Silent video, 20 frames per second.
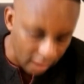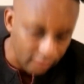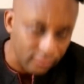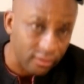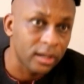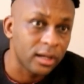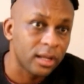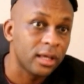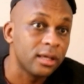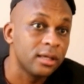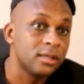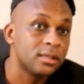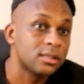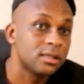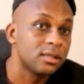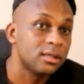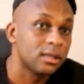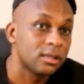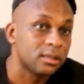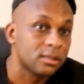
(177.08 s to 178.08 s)
After the
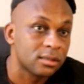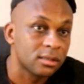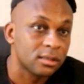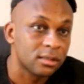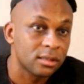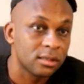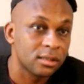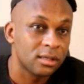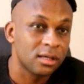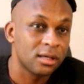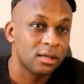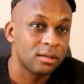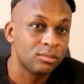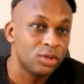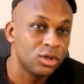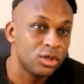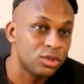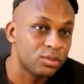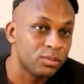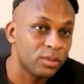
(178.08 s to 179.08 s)
incident, the
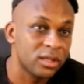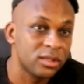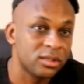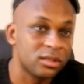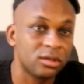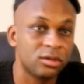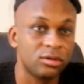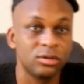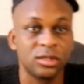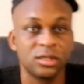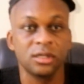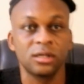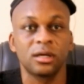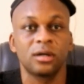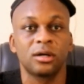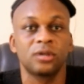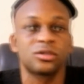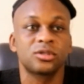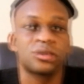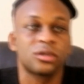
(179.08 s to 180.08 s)
Municipal Security
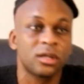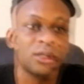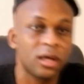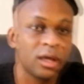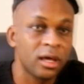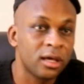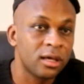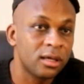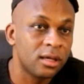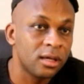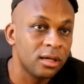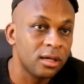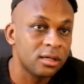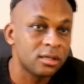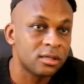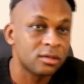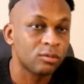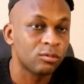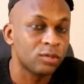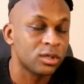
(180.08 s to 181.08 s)
Council
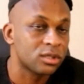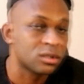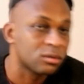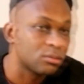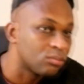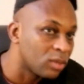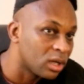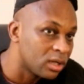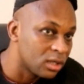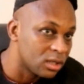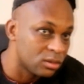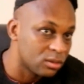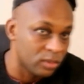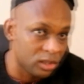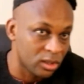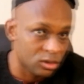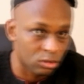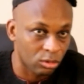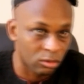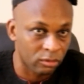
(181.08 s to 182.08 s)
engaged with
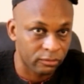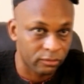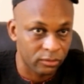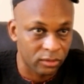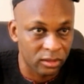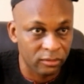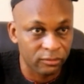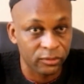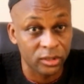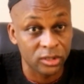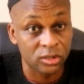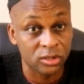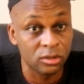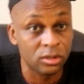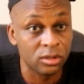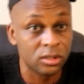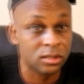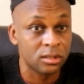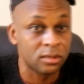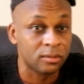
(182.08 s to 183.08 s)
management of the
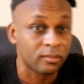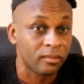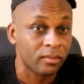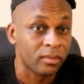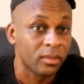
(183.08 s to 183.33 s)
facility.